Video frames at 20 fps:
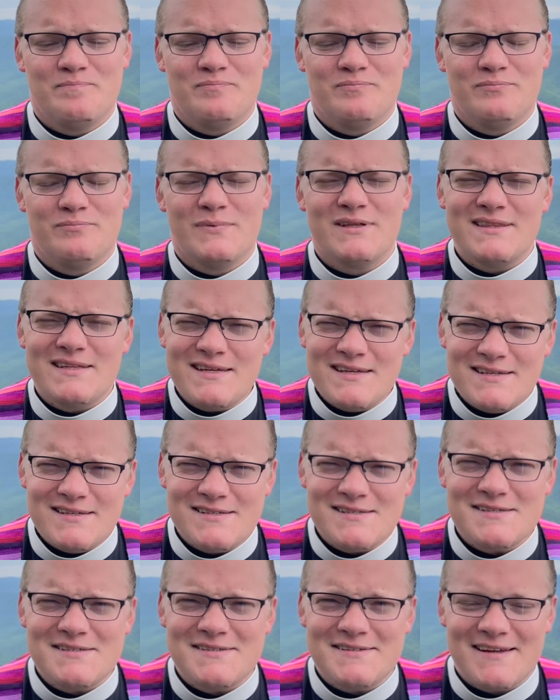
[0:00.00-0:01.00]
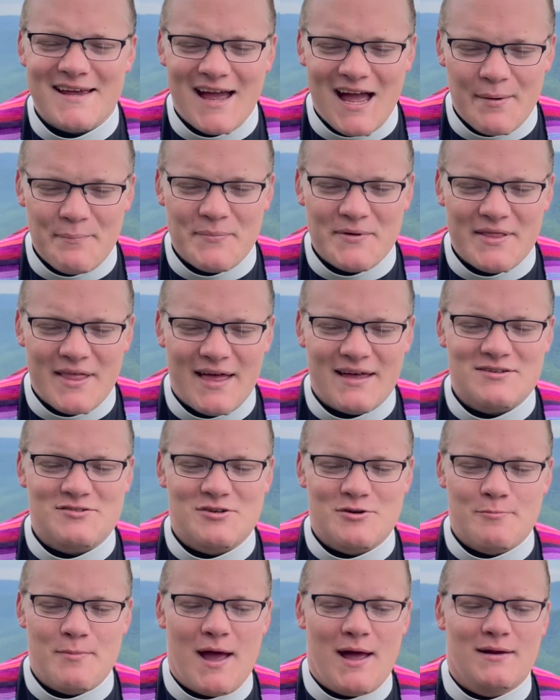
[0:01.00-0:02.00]
But these
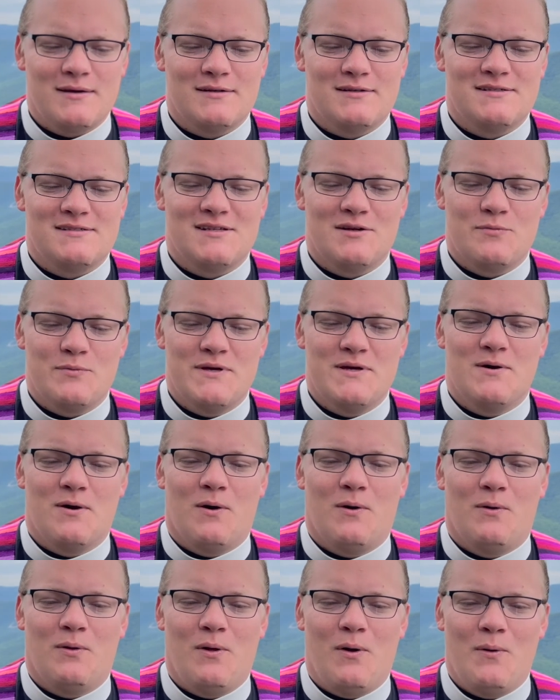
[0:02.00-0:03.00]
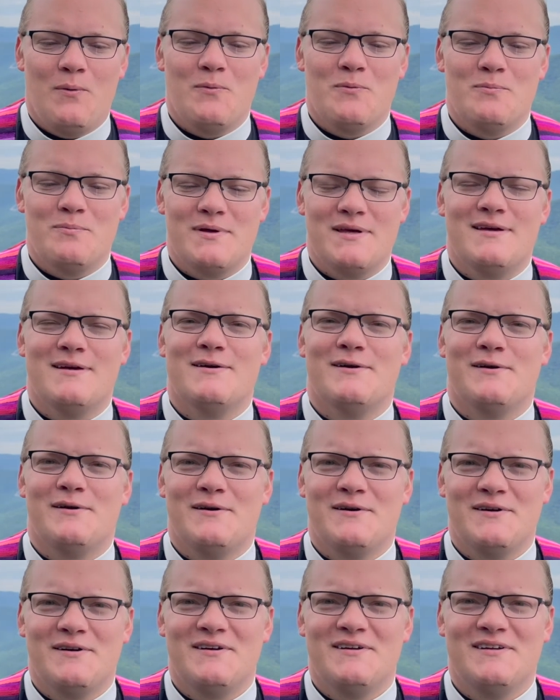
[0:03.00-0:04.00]
Appalachian mountains that we call home here
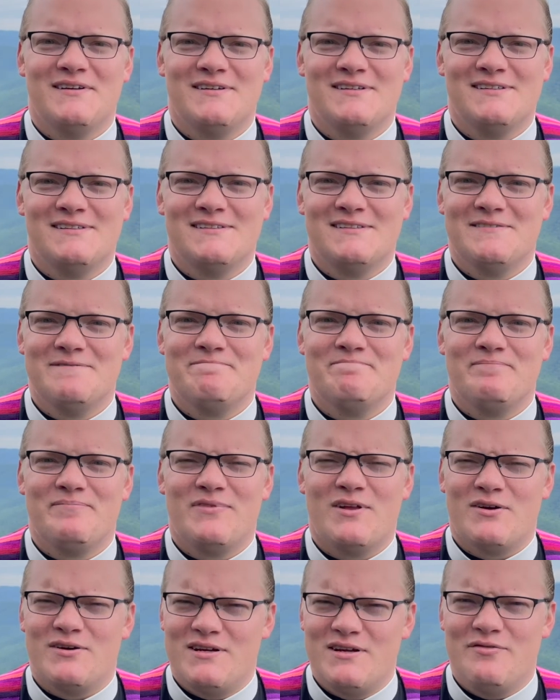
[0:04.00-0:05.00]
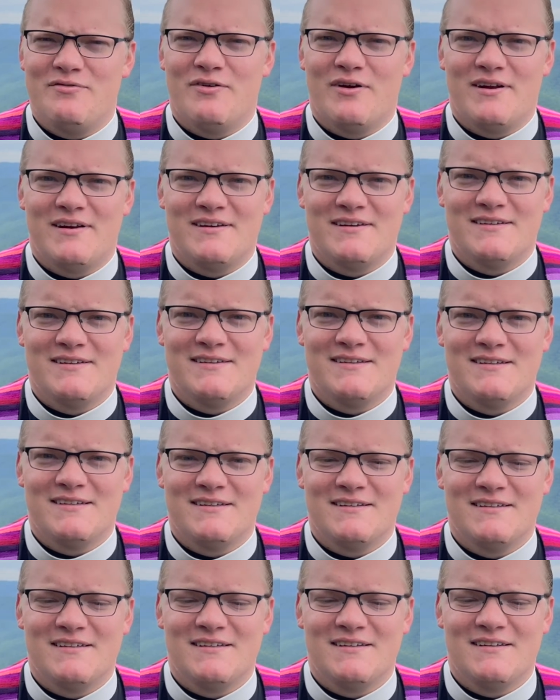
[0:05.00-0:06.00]
are different.
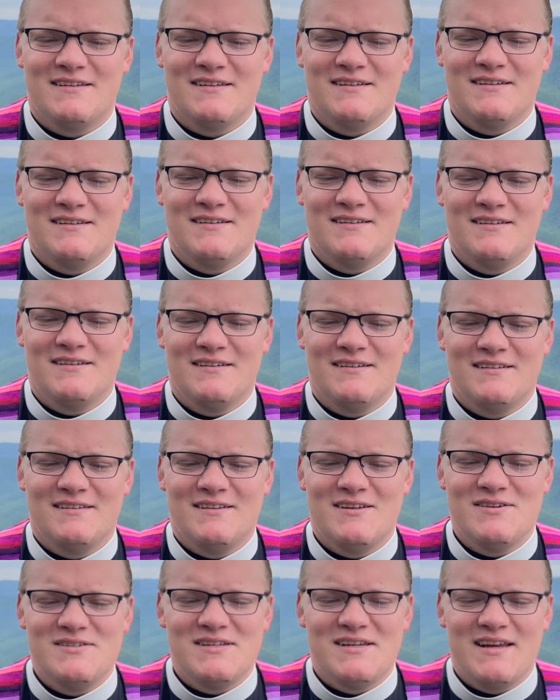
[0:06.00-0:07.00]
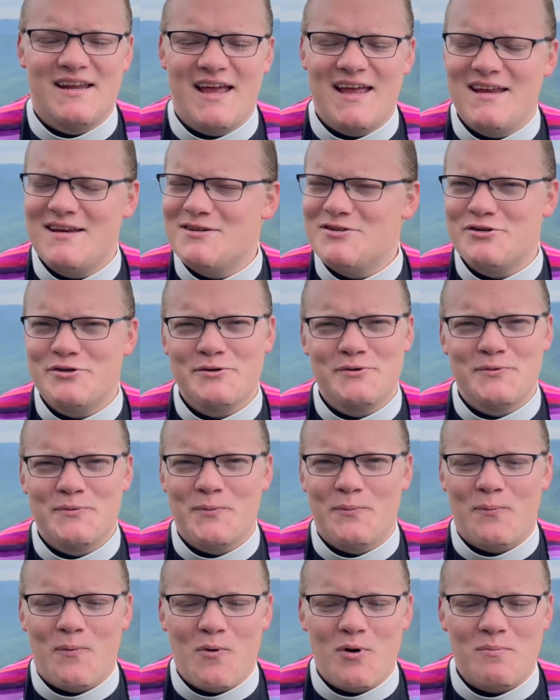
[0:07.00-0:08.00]
There's an
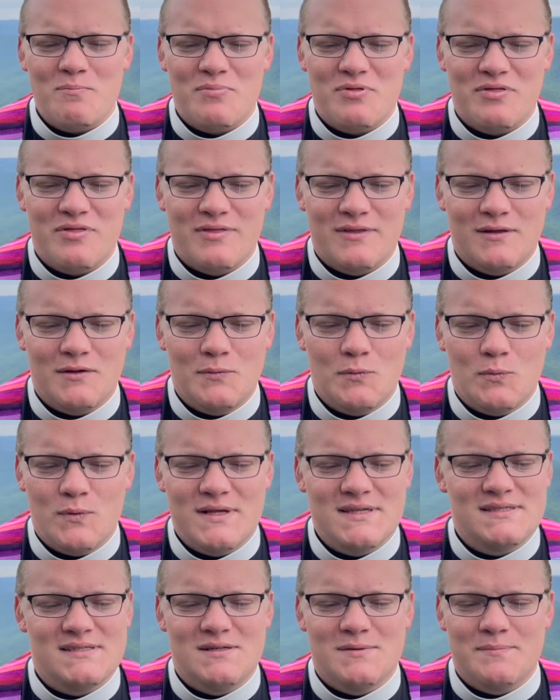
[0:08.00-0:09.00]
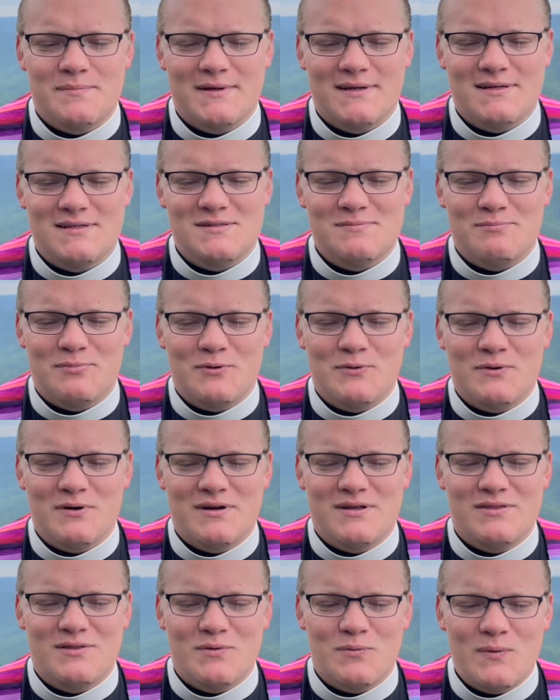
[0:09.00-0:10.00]
ancient warmth and wisdom that is born
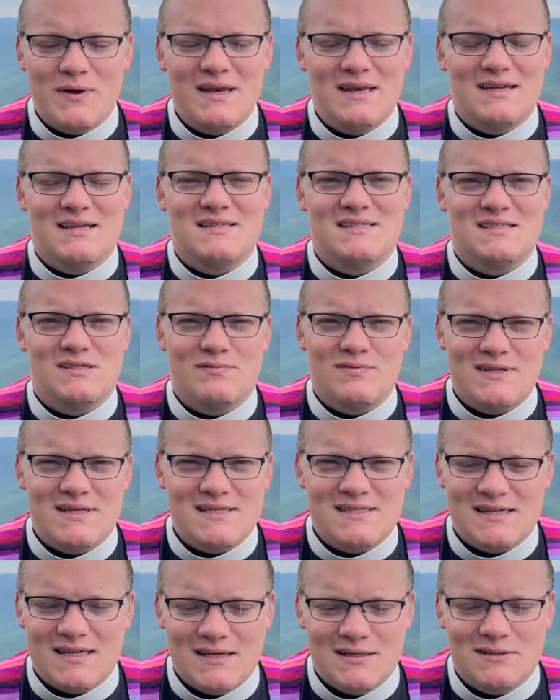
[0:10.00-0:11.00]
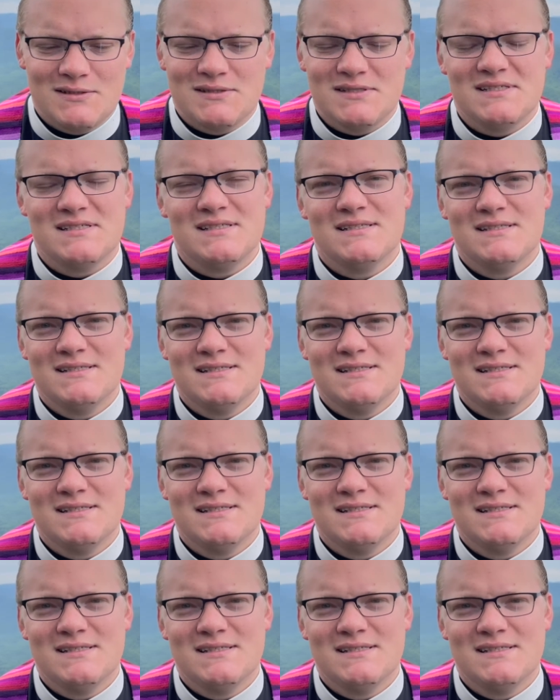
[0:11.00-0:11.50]
in the witness of these hills,